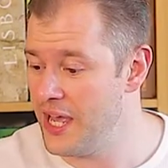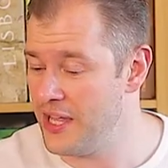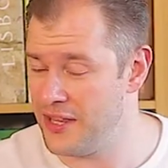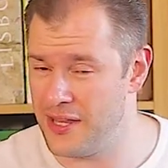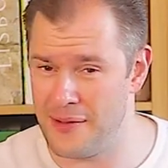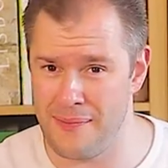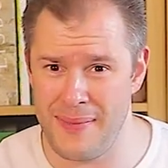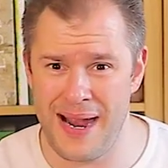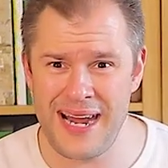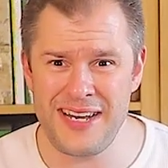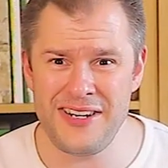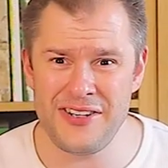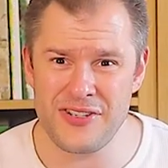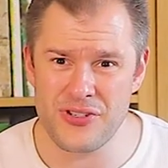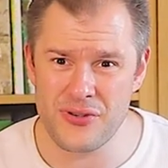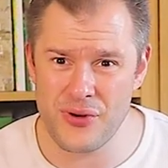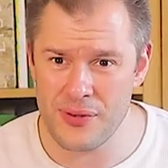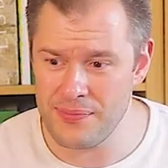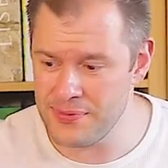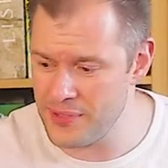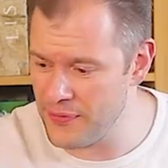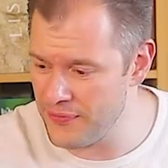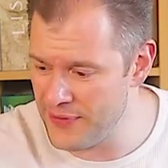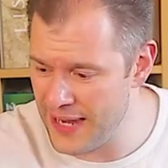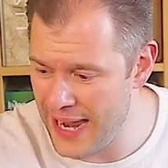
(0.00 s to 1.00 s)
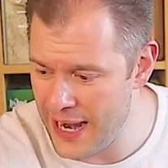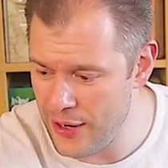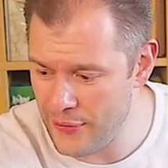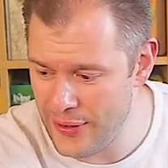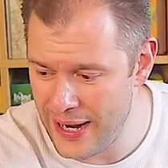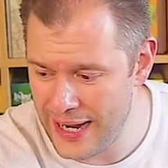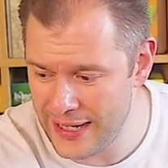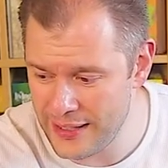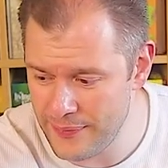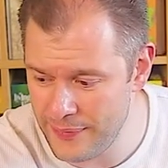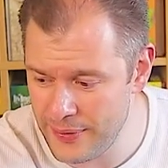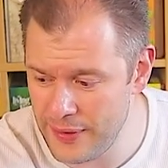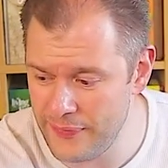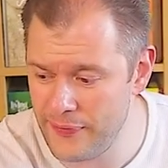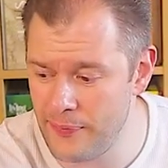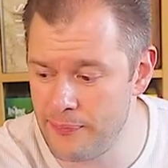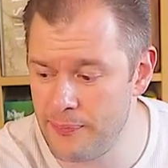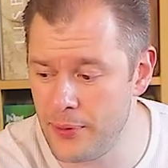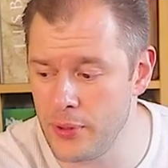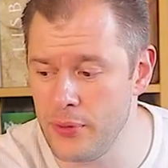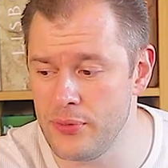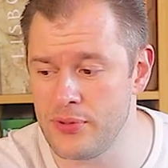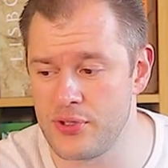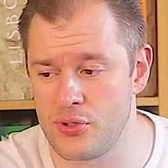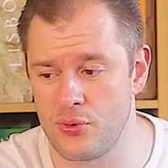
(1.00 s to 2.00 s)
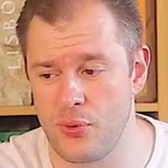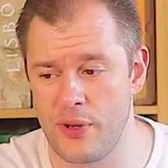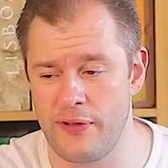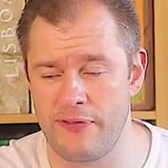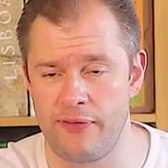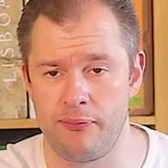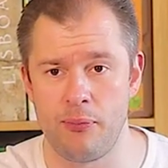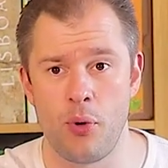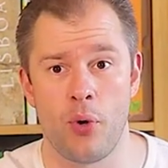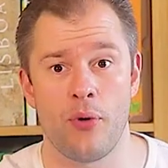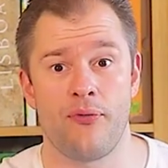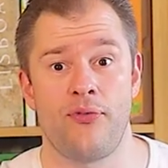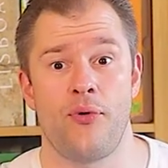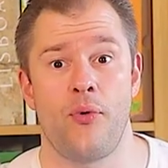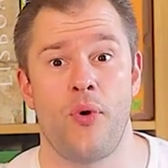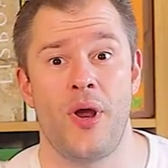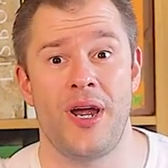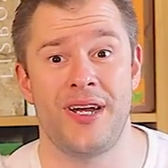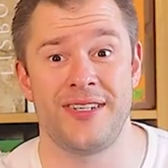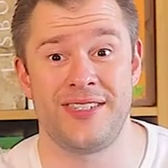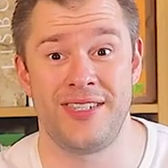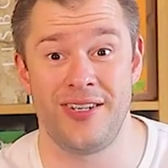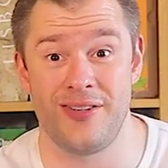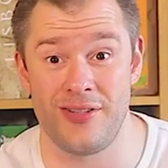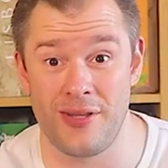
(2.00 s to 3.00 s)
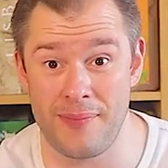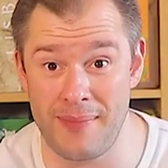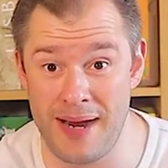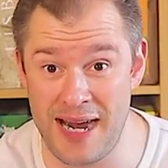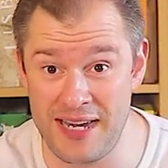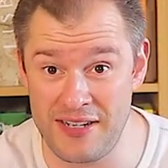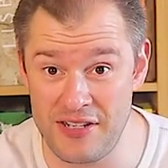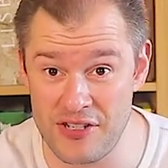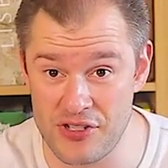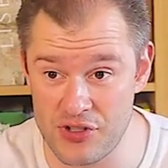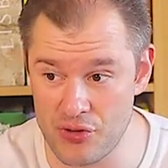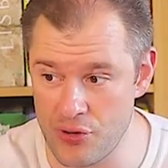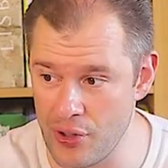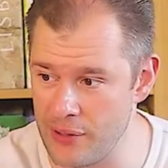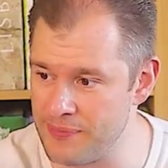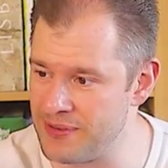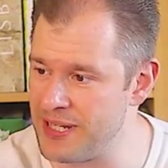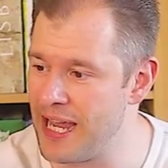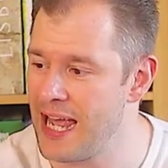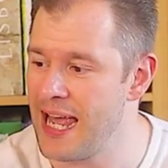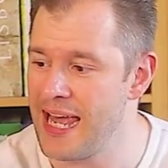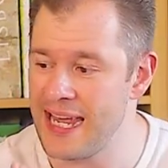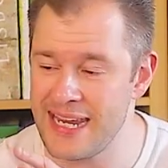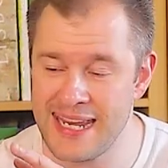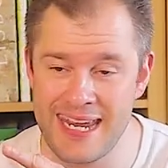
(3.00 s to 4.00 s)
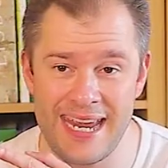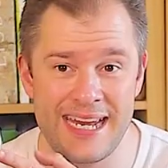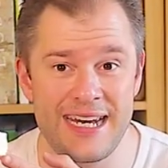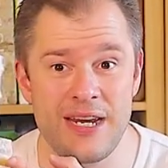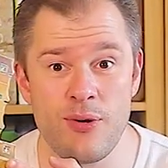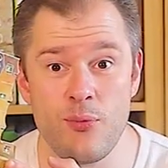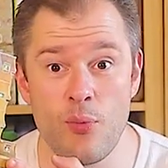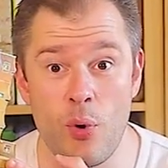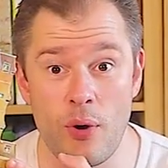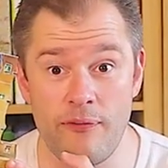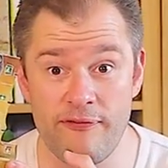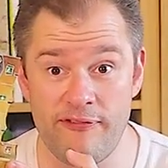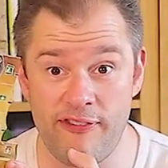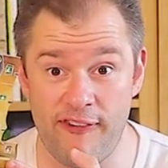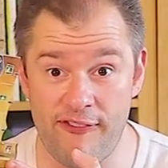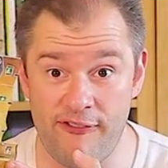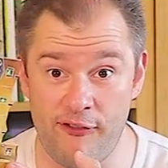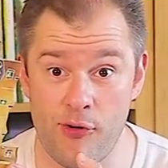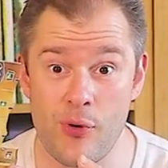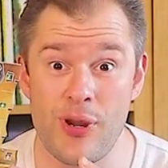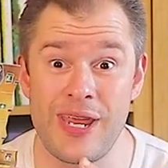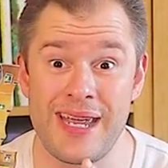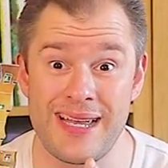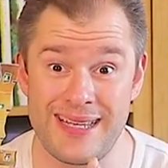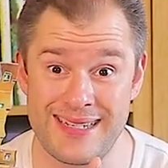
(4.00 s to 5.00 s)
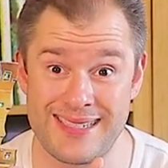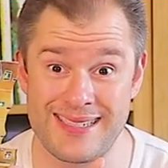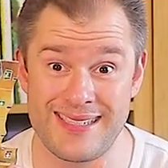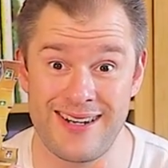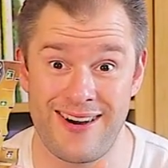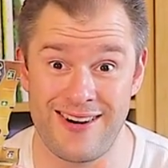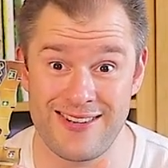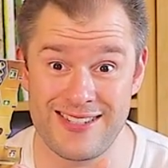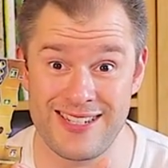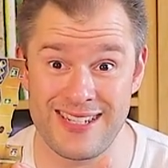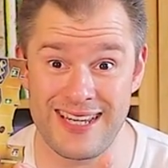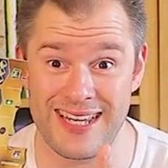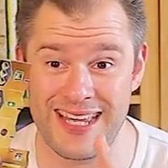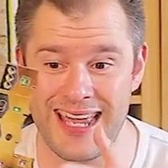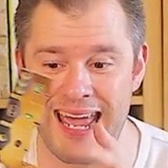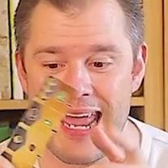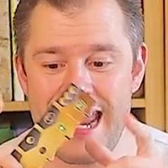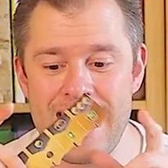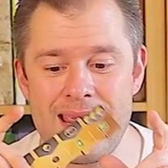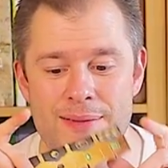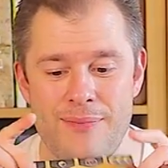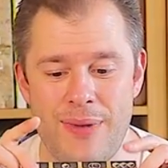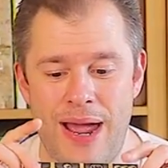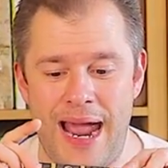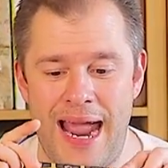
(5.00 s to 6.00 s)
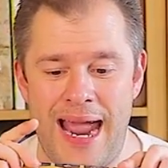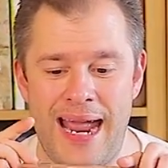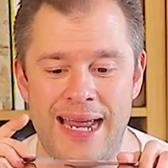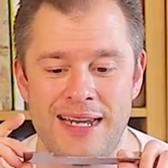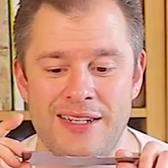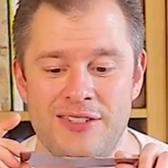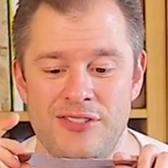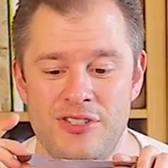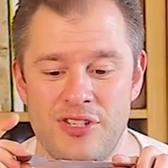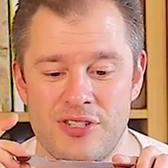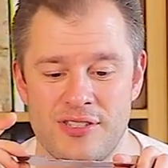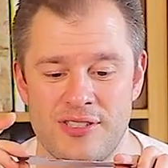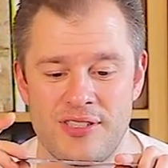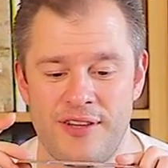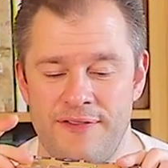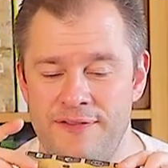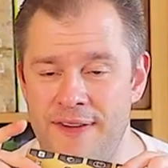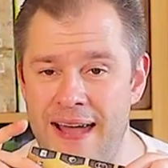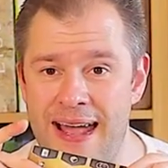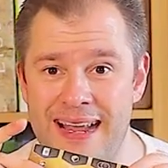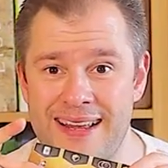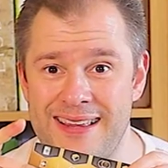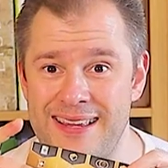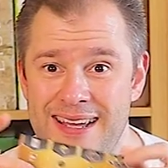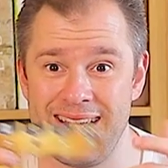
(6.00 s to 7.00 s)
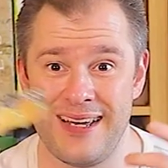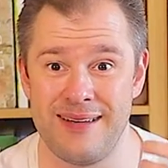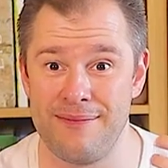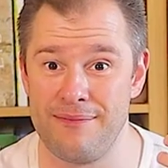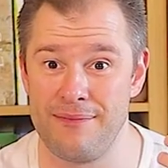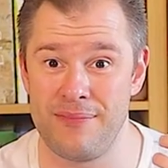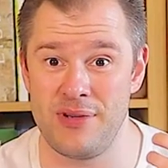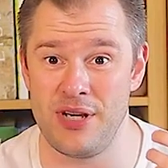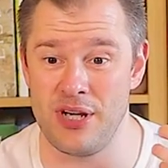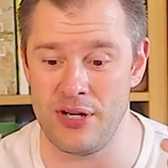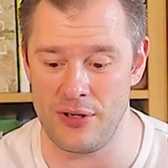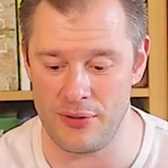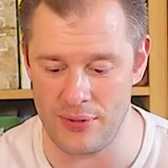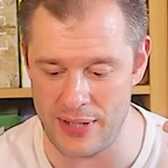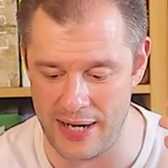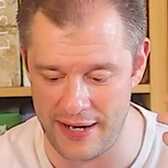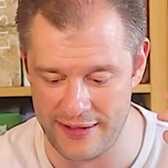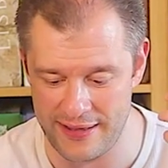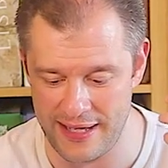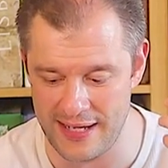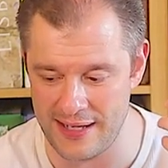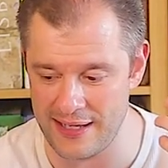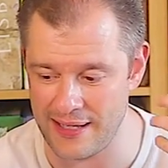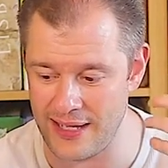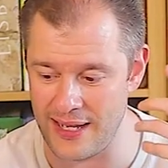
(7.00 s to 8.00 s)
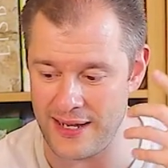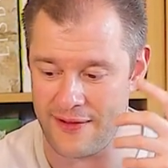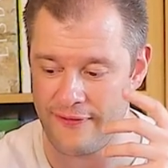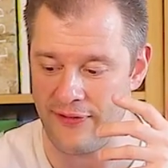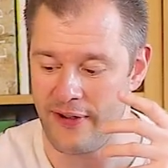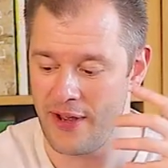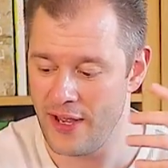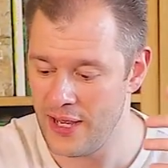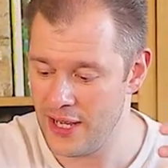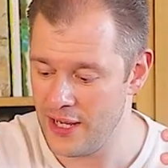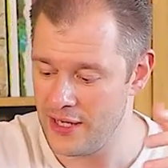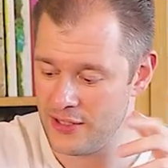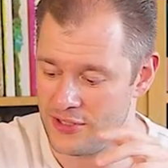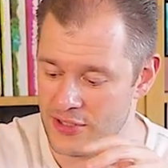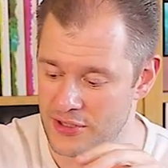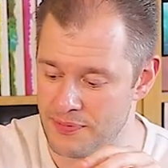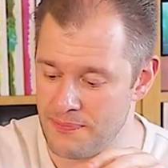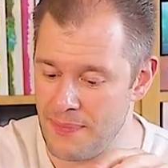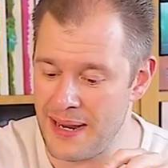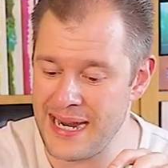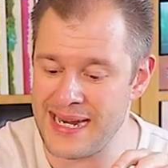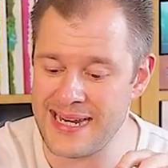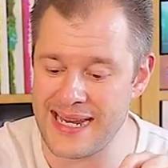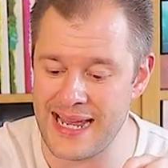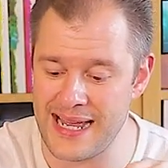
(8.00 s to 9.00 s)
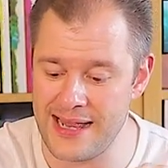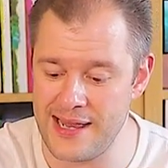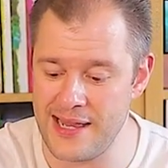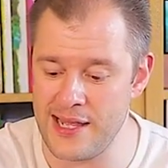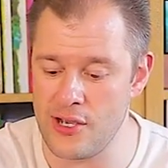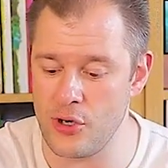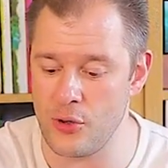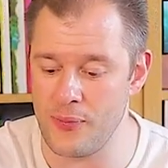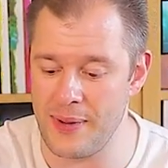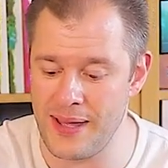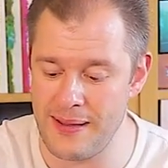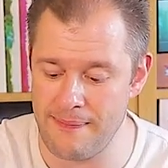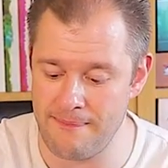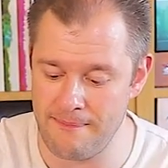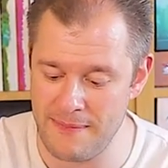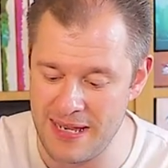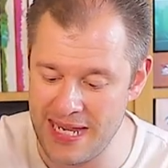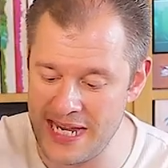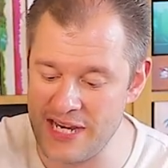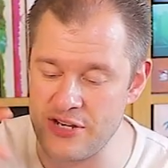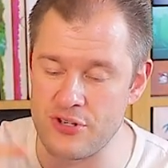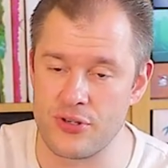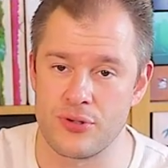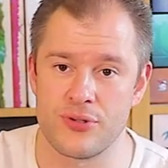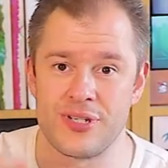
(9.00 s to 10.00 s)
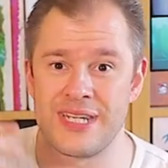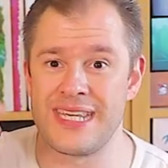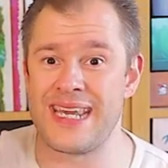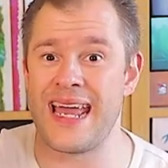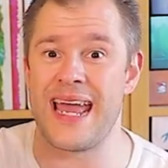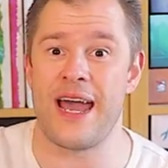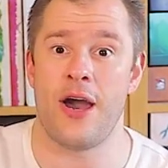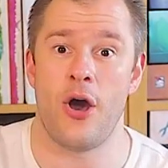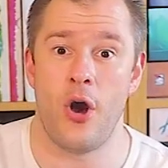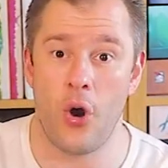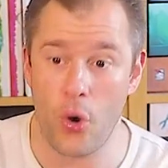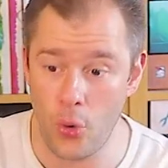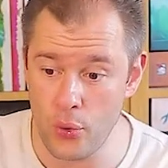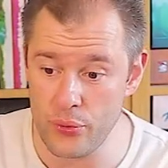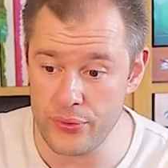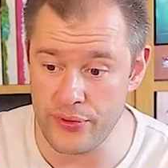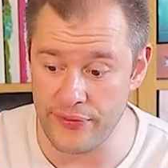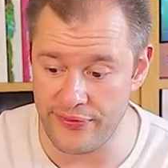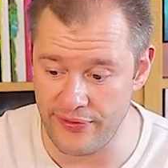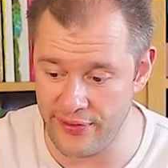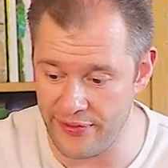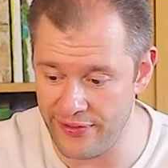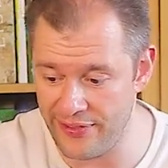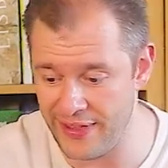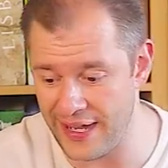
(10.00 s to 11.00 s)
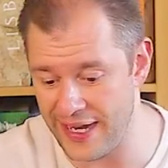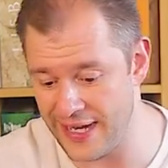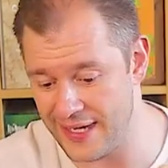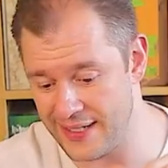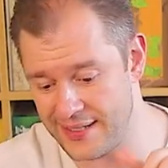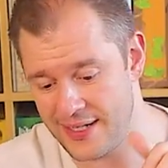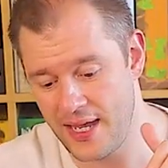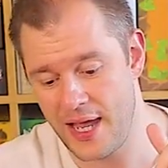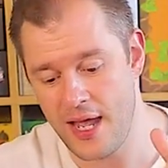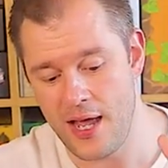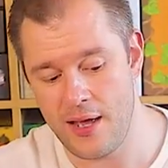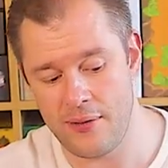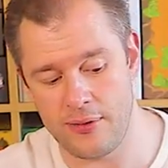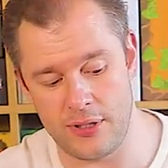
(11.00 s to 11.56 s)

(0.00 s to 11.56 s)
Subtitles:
The manuscripts have now had a bit of a boost with more variety on the manuscripts, getting one for free at the start of the game, and just the fact that, you know, I think they've just made it a little bit easier to get hold of the things.